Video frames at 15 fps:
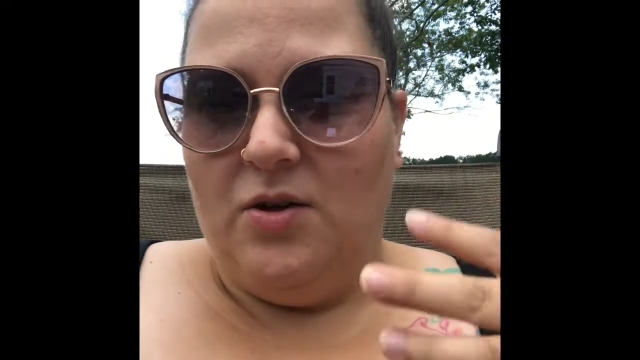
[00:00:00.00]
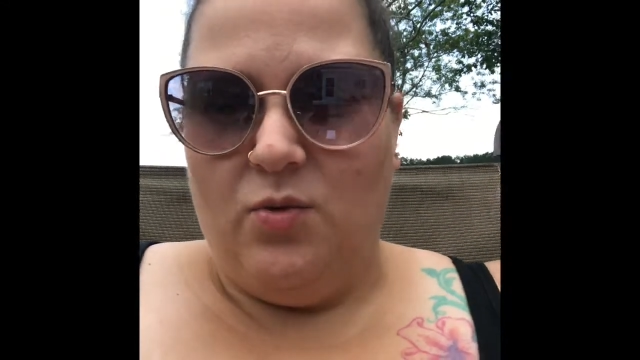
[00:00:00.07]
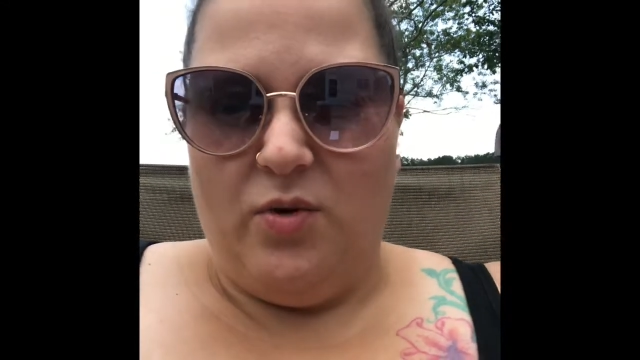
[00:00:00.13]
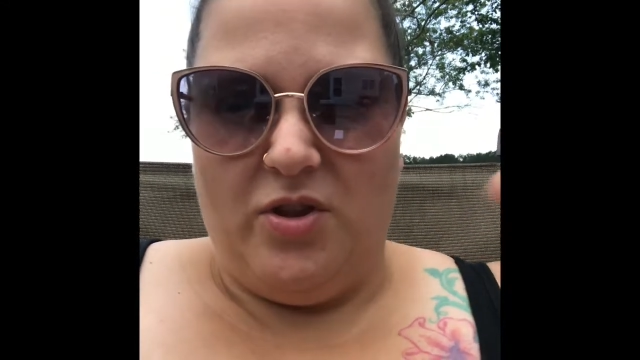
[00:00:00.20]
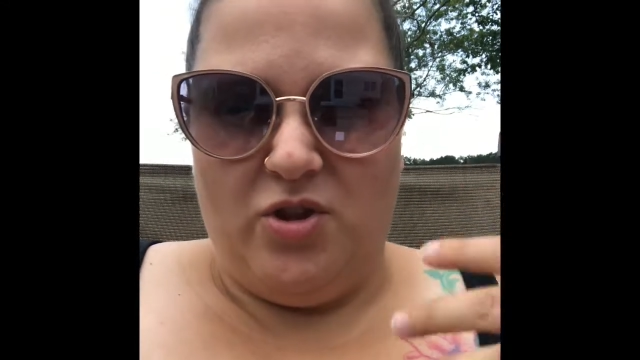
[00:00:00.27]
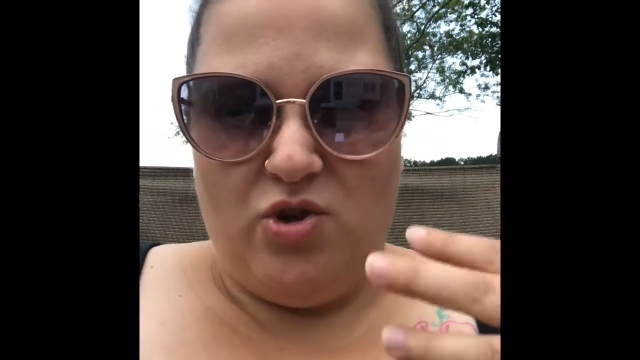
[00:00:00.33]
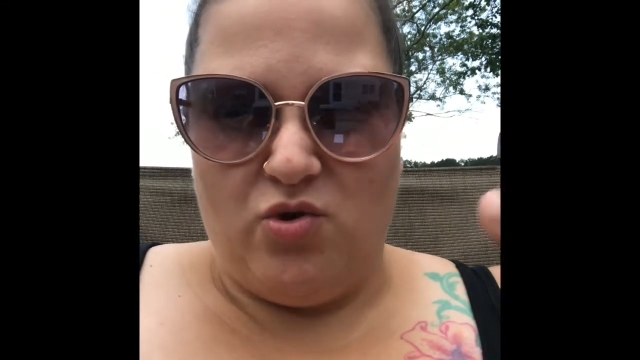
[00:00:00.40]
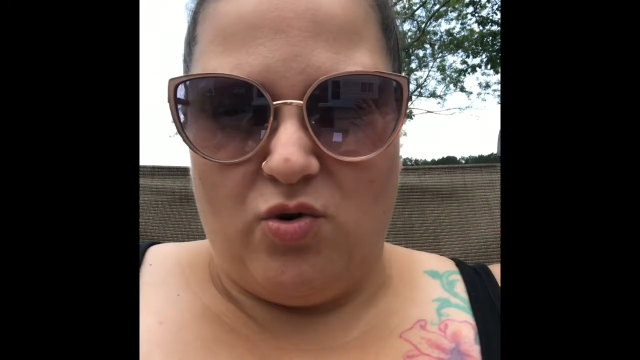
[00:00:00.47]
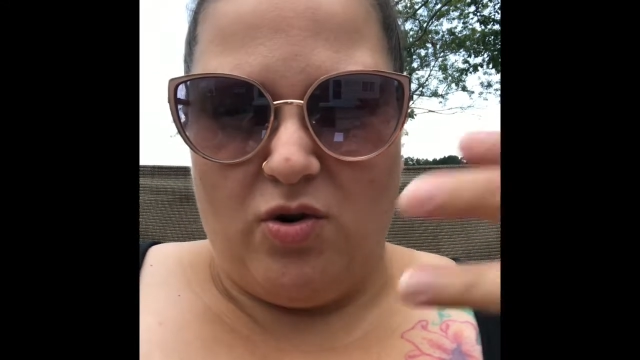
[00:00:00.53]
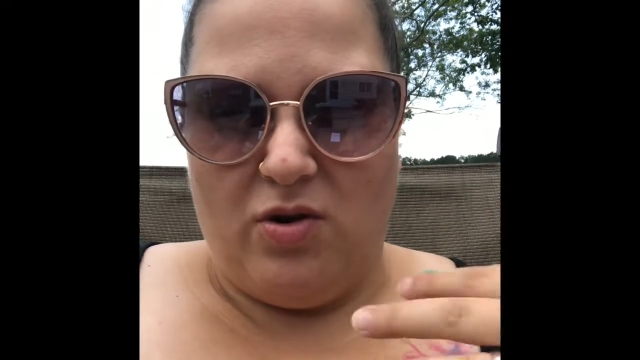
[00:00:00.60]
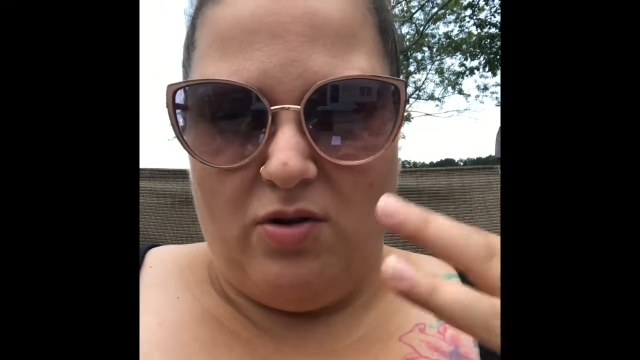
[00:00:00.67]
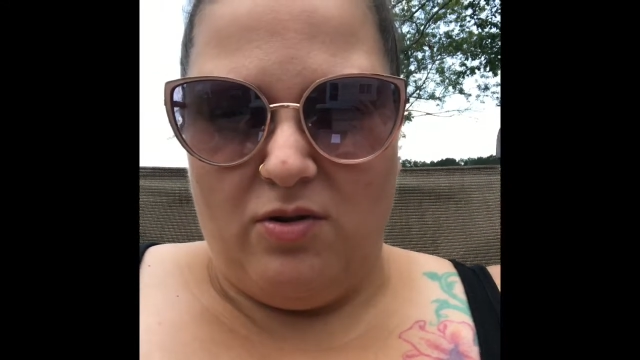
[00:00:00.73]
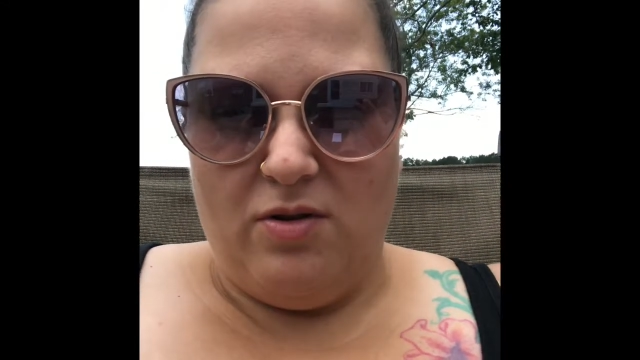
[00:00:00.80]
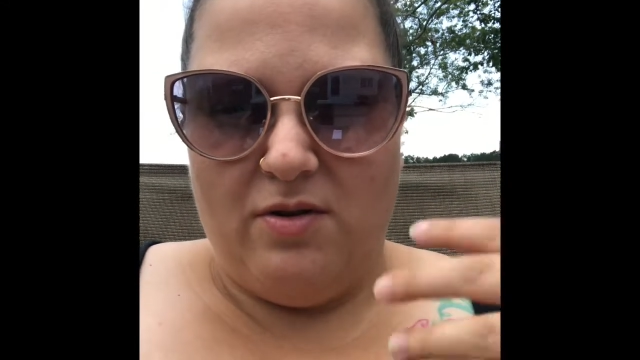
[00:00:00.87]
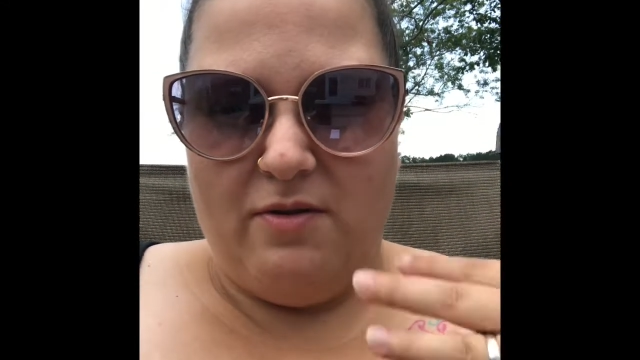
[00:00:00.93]

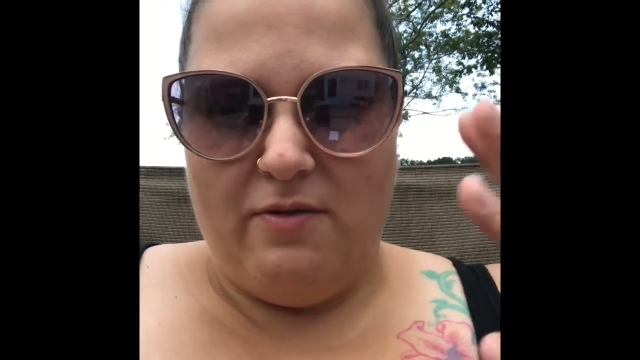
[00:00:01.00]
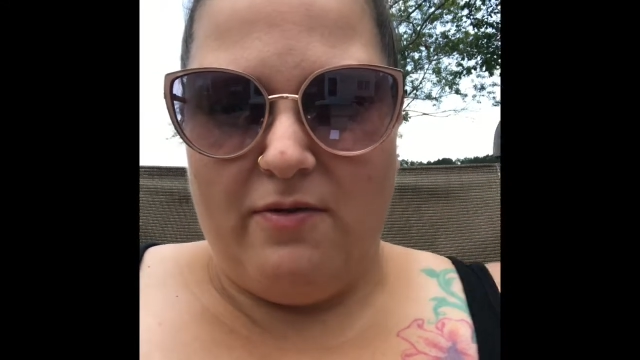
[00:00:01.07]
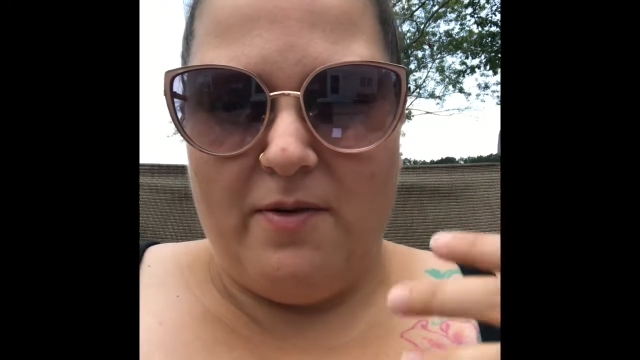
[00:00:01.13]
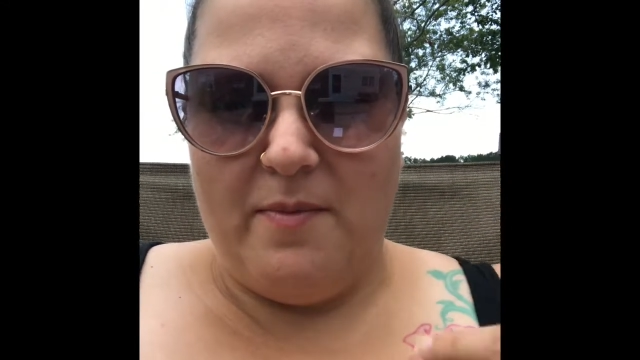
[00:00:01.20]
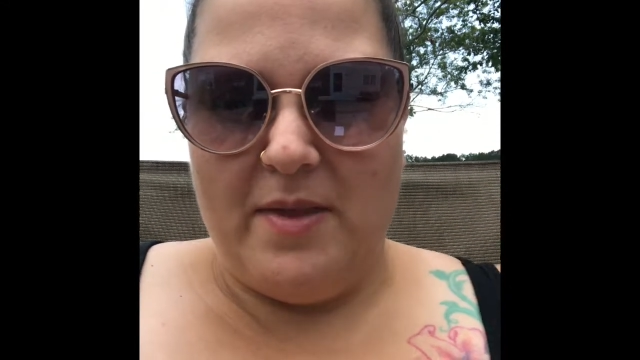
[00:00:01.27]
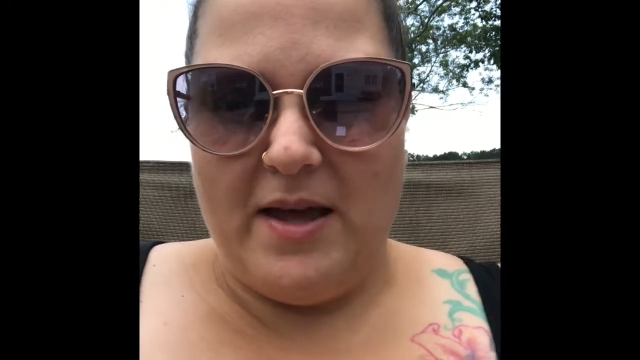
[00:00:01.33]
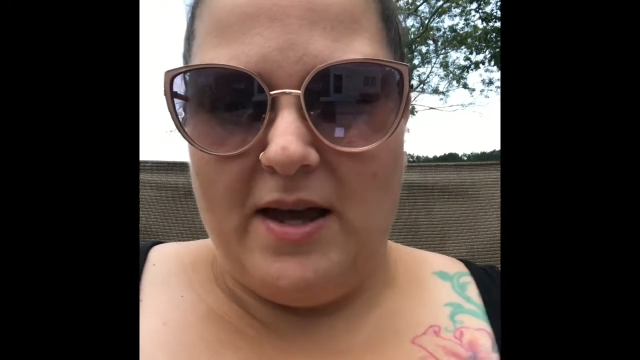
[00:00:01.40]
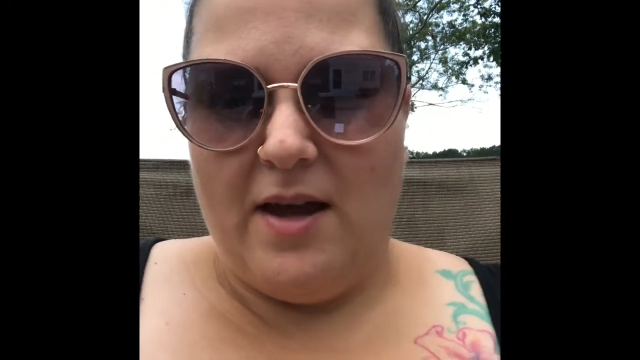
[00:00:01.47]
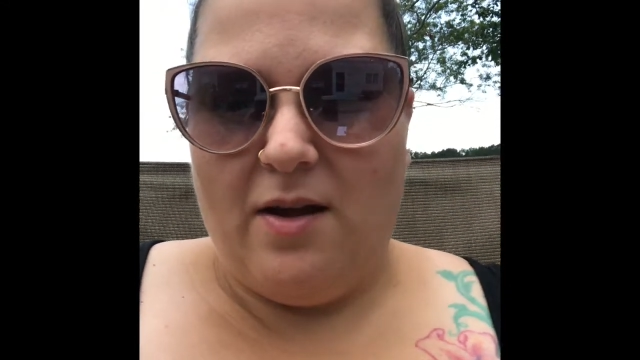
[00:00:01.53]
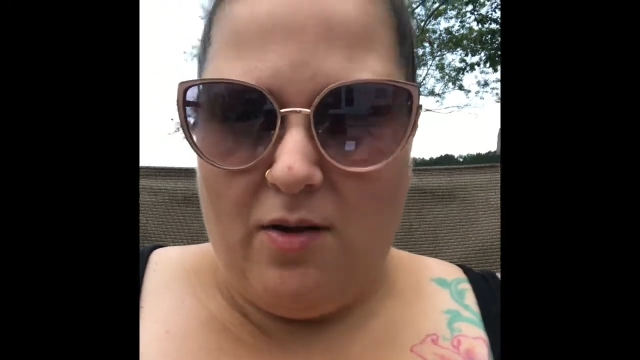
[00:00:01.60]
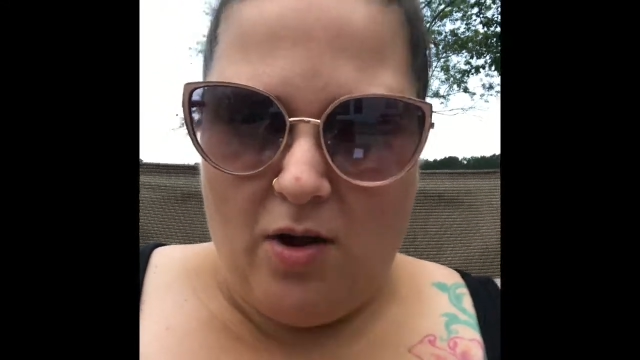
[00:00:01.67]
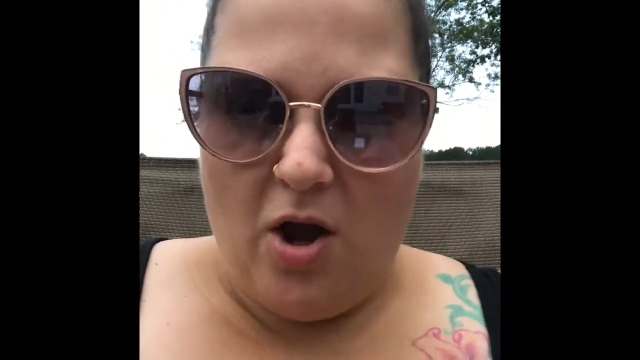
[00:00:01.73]
withdrawal from that